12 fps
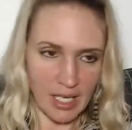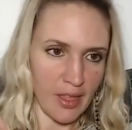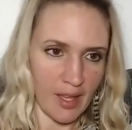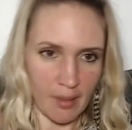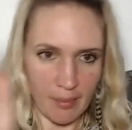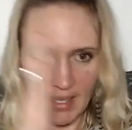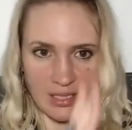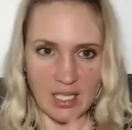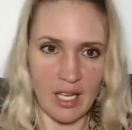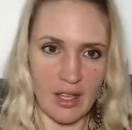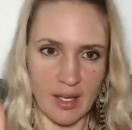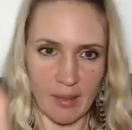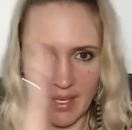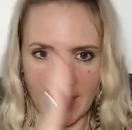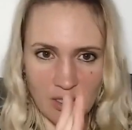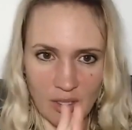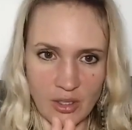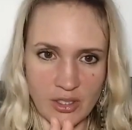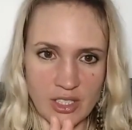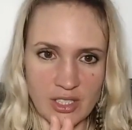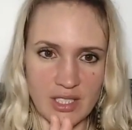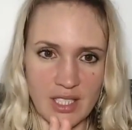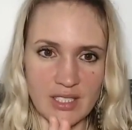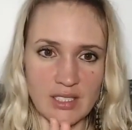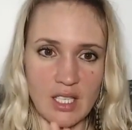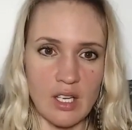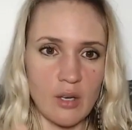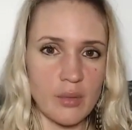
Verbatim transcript: nothing back to nothing back to consciousness